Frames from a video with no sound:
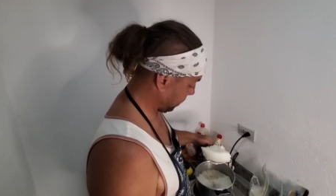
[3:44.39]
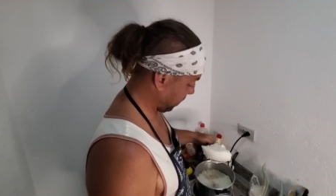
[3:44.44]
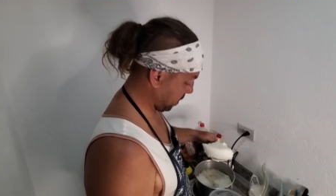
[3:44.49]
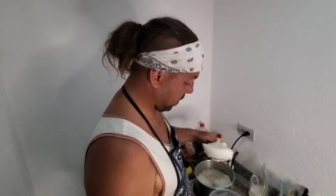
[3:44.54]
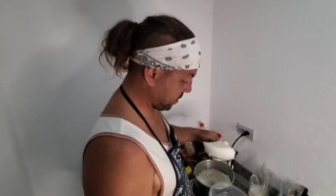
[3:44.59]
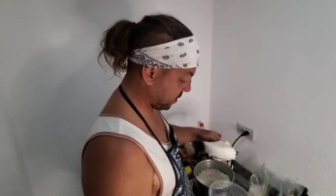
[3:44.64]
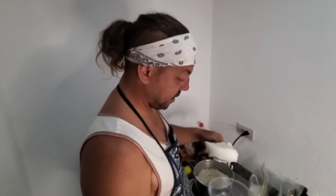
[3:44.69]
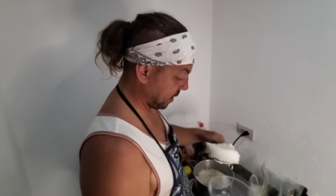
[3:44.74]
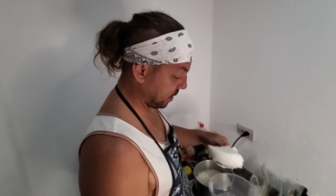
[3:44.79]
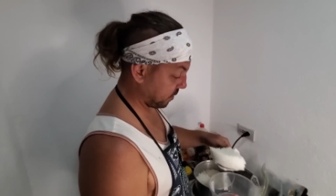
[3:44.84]

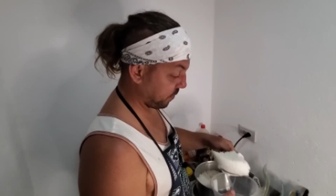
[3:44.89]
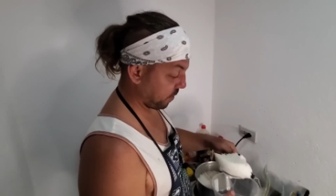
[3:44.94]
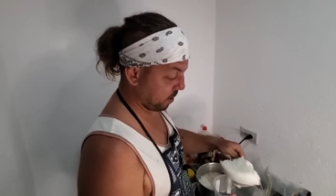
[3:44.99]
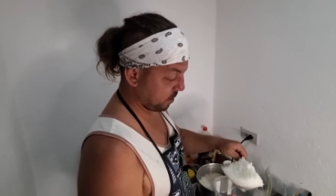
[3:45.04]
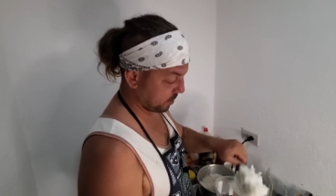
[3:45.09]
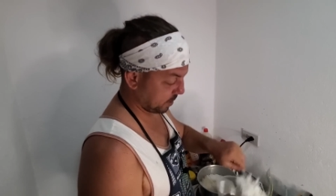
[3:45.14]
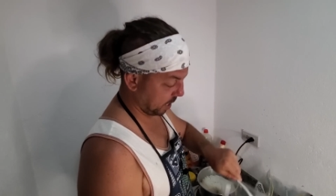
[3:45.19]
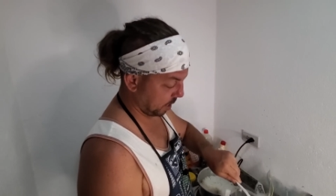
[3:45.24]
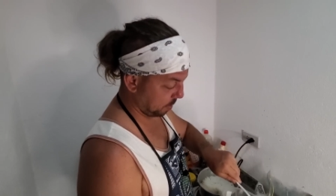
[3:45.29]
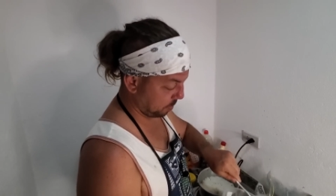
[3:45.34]
first things
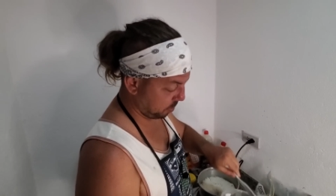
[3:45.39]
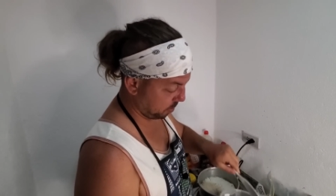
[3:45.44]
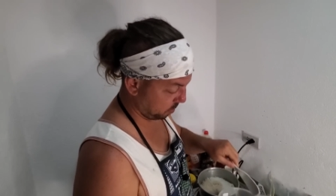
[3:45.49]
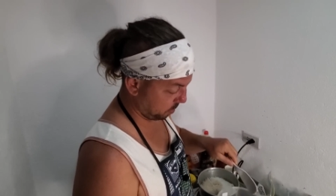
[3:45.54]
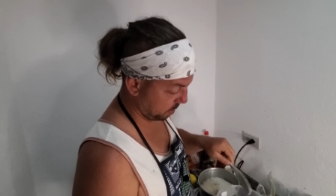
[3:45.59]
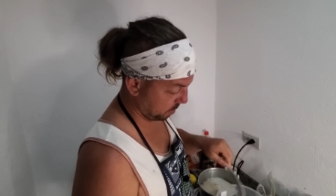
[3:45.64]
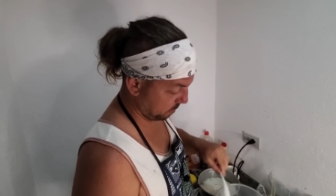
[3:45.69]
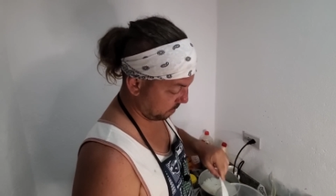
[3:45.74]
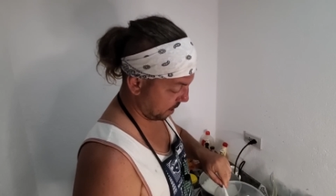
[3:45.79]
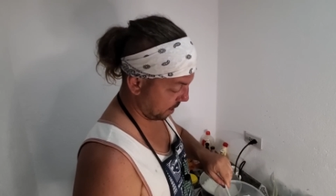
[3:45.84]
first, gotta put
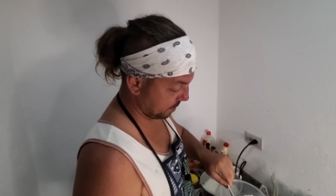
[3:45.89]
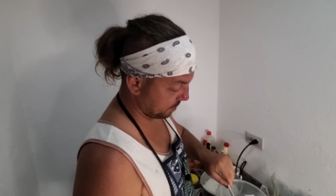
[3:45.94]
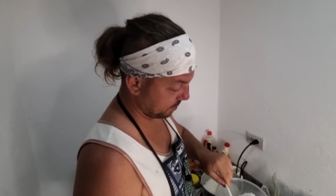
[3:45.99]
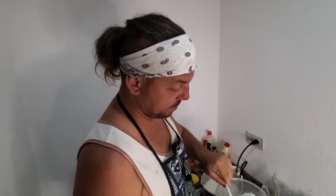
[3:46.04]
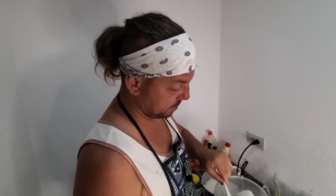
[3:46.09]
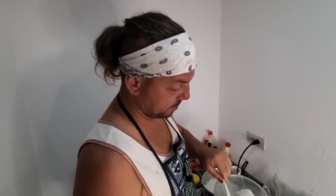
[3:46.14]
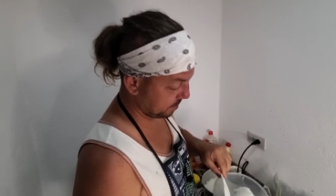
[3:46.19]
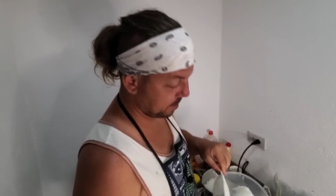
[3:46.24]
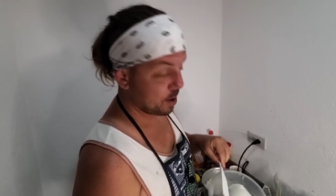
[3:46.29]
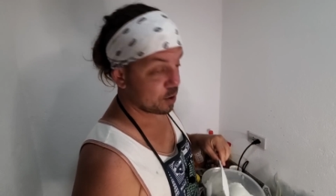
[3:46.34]
away the
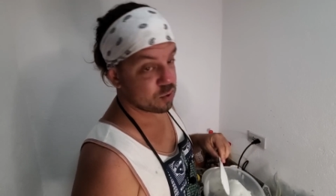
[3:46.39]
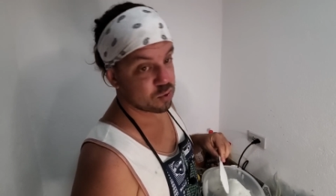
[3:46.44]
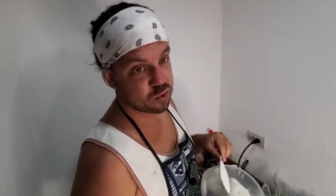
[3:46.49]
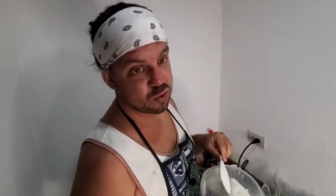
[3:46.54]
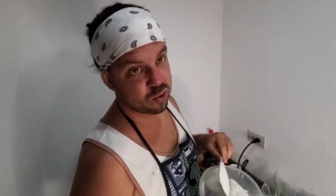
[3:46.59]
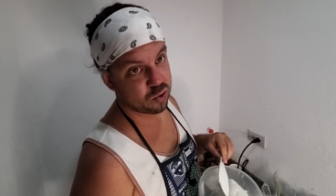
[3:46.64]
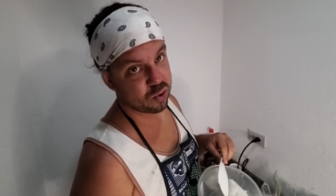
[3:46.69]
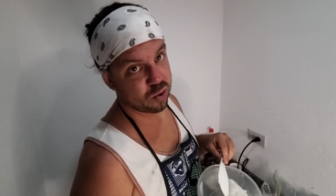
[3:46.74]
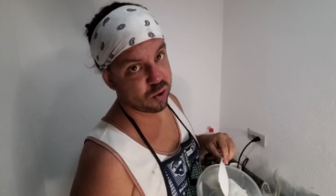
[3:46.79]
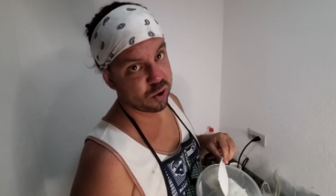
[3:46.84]
rice.
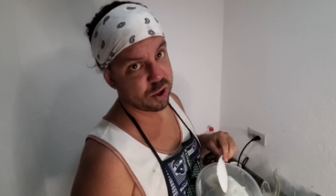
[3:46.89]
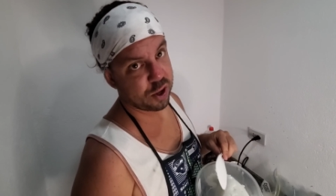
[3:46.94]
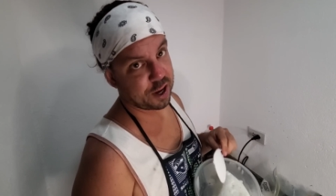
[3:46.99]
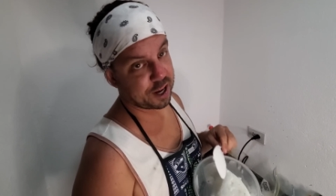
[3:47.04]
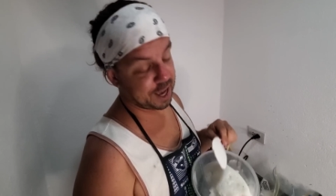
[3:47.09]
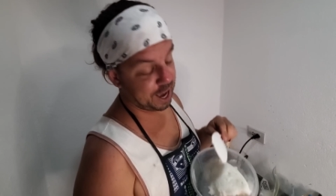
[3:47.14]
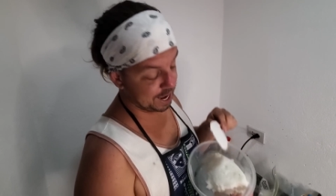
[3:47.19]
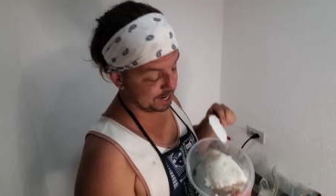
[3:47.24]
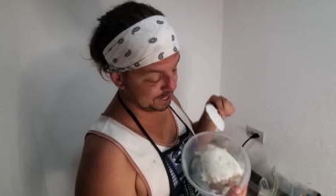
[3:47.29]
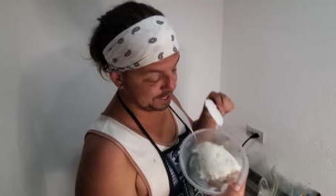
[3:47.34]
Ooh,
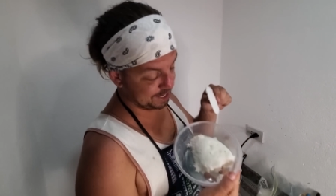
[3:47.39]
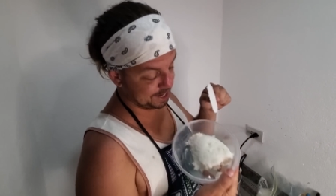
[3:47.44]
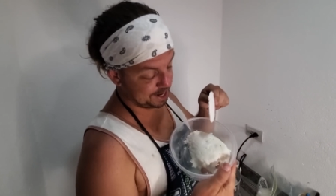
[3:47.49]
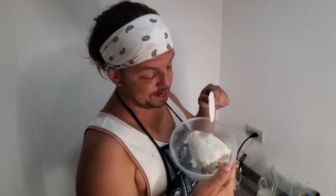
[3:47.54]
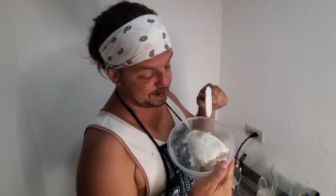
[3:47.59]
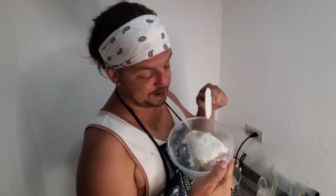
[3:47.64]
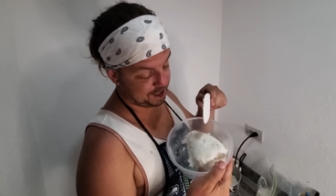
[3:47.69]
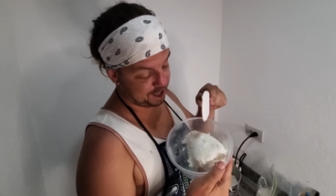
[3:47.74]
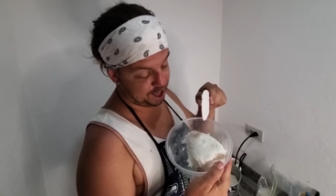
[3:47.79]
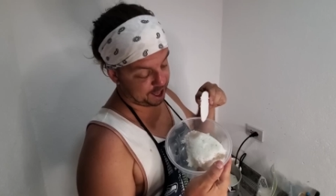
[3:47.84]
look, I
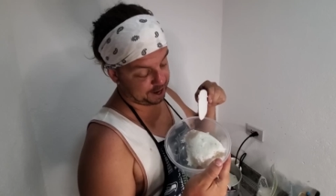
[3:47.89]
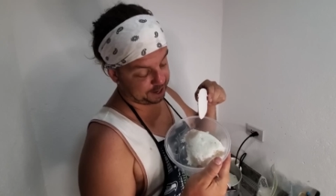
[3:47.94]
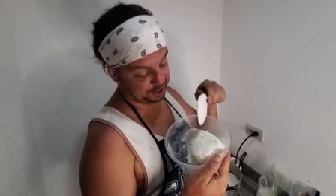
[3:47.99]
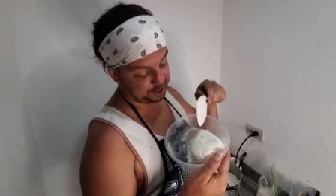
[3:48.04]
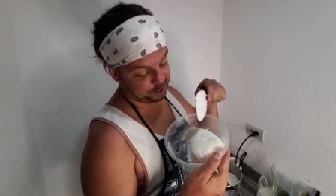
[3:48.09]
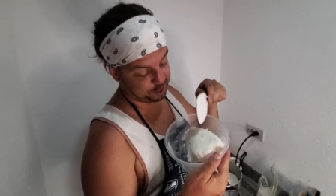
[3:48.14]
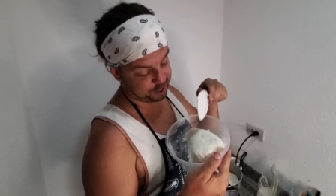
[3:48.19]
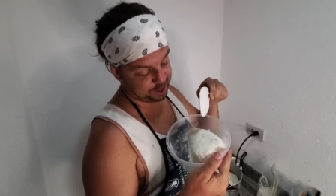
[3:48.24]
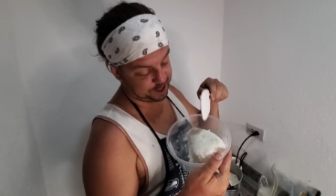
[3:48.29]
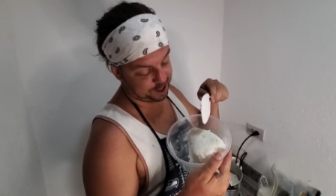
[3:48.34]
did not
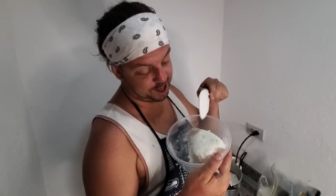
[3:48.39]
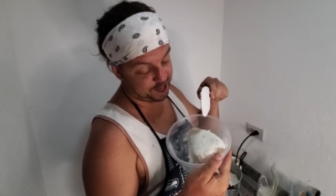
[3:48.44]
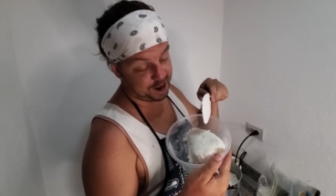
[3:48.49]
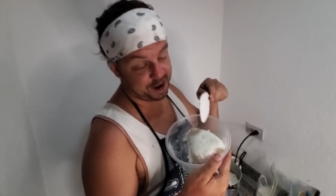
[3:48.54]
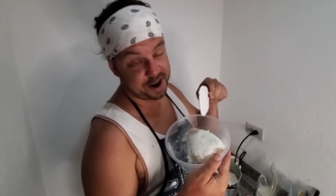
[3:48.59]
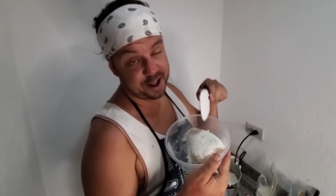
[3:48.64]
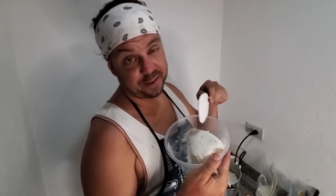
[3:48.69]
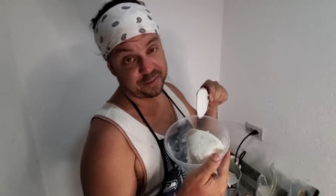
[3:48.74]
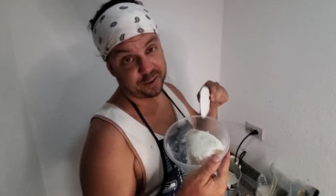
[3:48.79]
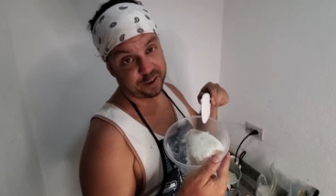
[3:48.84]
cook it hot
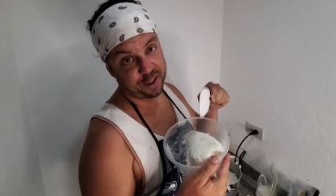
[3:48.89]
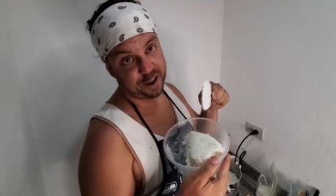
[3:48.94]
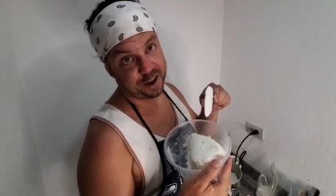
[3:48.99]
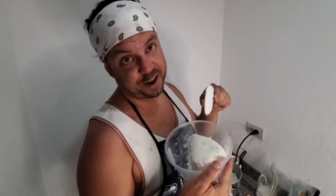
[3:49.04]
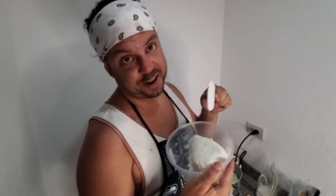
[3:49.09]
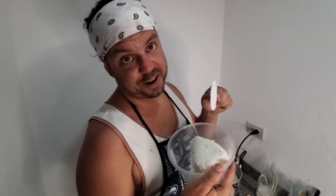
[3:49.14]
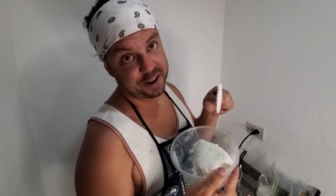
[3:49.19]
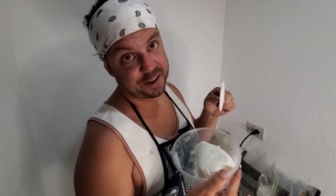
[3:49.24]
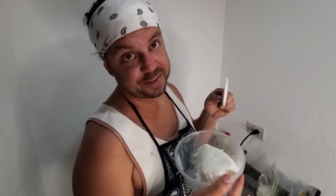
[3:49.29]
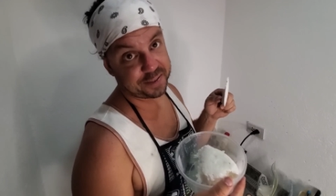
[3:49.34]
enough or
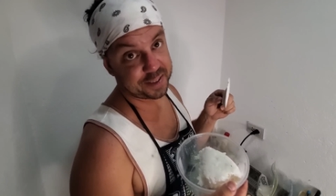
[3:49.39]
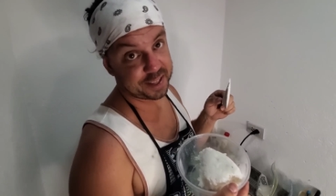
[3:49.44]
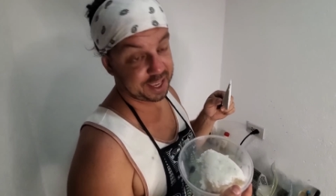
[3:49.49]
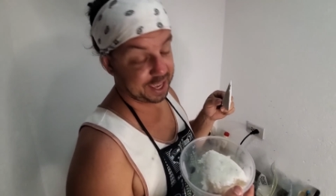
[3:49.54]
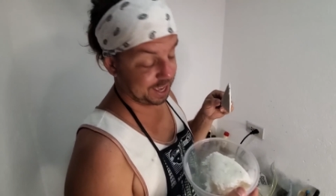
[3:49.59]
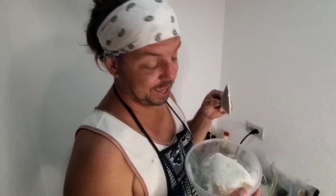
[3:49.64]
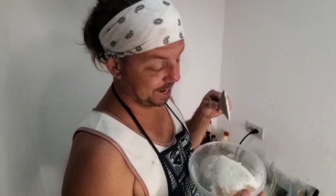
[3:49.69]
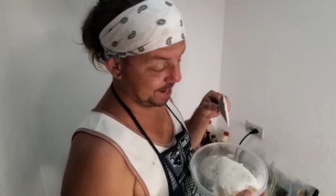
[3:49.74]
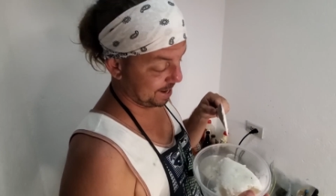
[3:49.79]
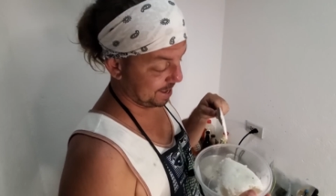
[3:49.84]
long enough to
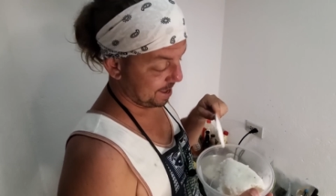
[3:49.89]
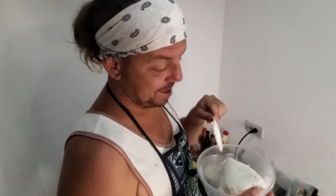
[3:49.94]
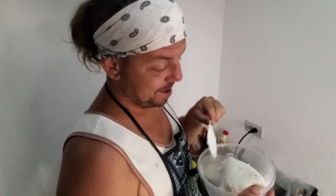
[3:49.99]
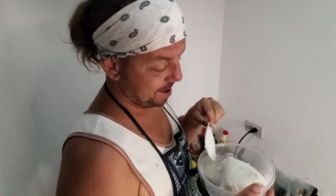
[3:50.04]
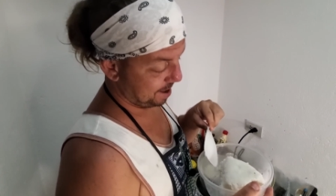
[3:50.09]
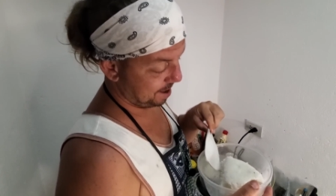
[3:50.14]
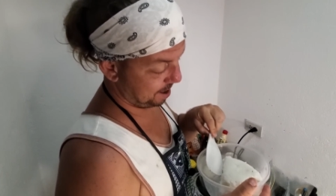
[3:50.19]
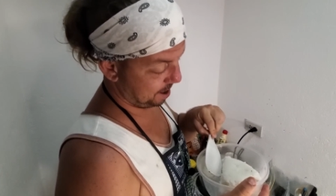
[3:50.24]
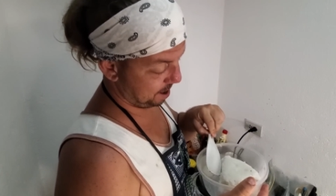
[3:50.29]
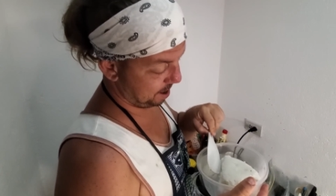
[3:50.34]
get
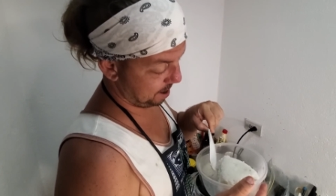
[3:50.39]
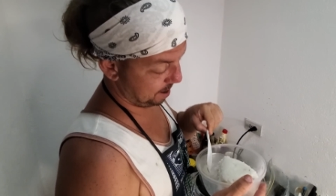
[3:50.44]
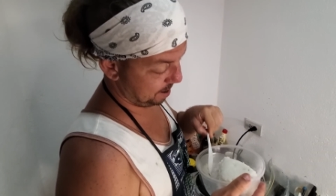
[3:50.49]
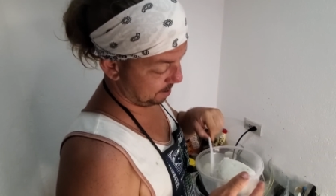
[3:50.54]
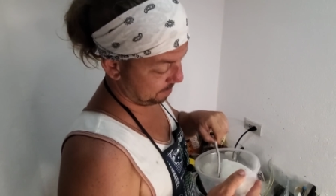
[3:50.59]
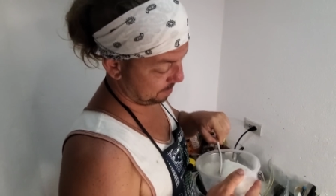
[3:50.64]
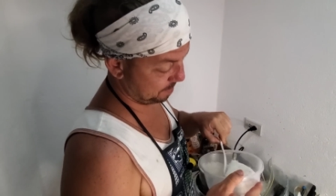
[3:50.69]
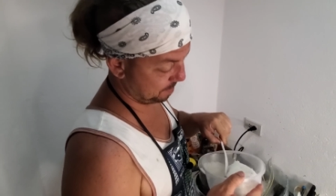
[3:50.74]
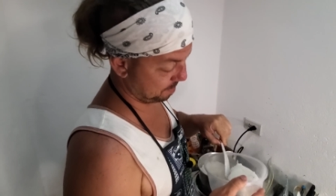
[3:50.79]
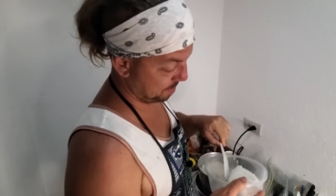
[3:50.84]

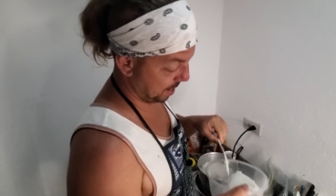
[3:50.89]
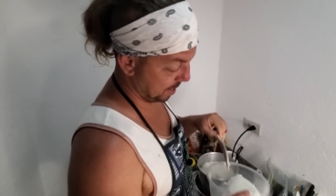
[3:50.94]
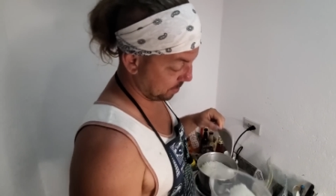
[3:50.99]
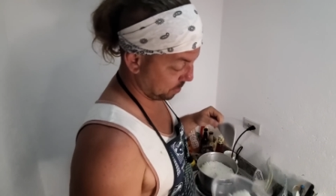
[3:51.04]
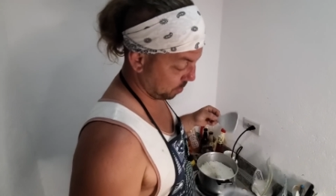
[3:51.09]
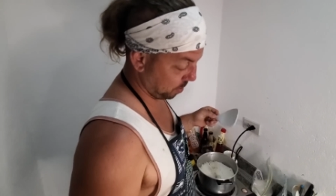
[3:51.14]
my